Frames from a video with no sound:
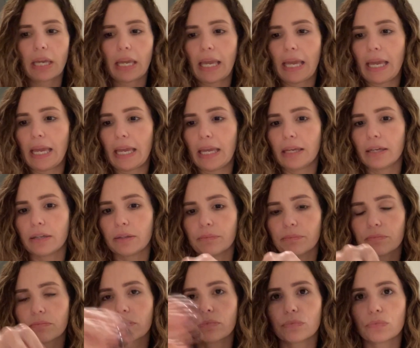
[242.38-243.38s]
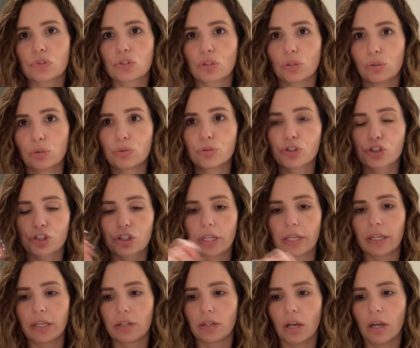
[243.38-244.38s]
A
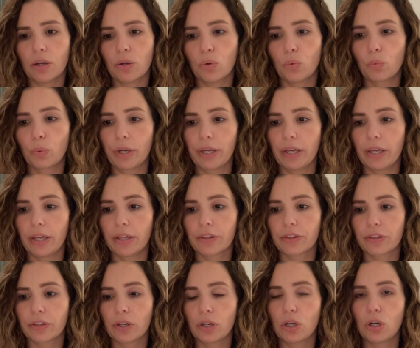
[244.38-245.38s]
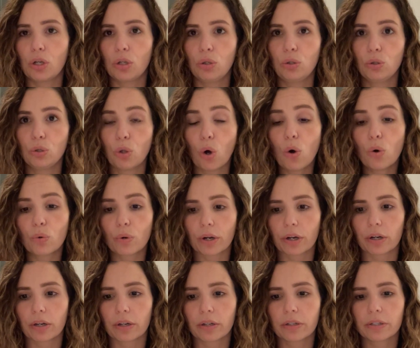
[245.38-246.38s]
solution with
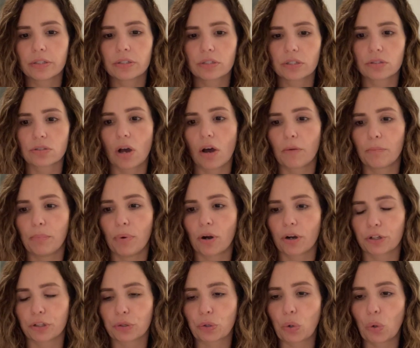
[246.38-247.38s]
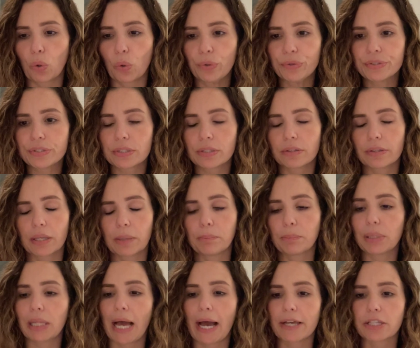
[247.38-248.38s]
lower dissolved particles than
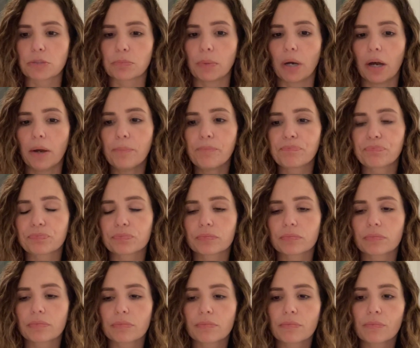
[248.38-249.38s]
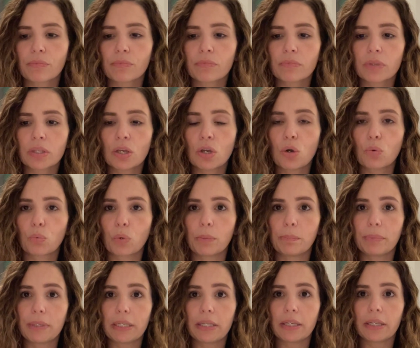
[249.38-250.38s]
plasma
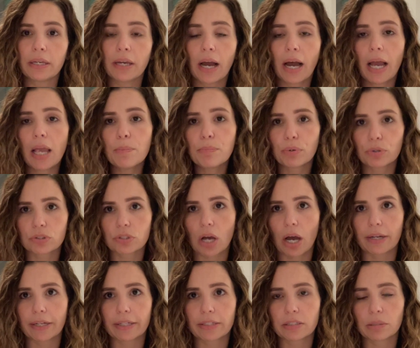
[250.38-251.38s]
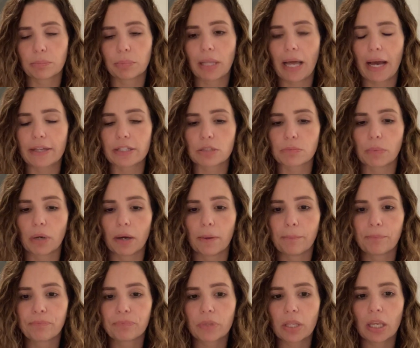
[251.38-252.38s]
would be hypotonic to
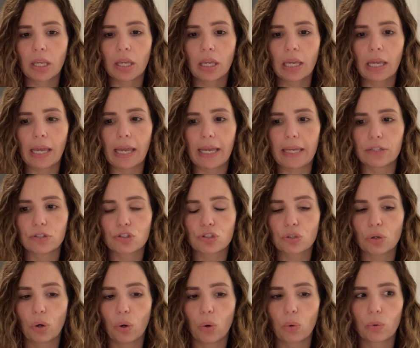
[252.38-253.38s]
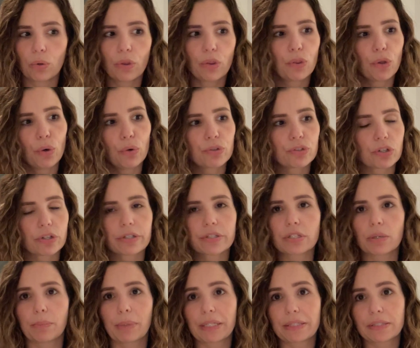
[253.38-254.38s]
plasma. And so those are
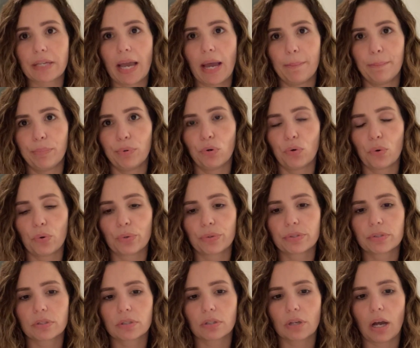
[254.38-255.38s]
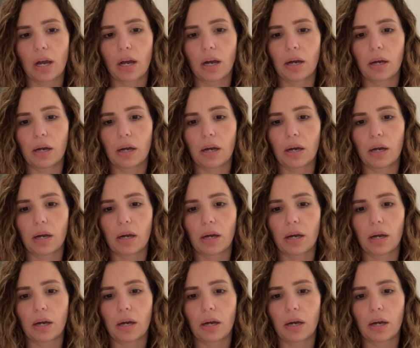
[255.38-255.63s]
some examples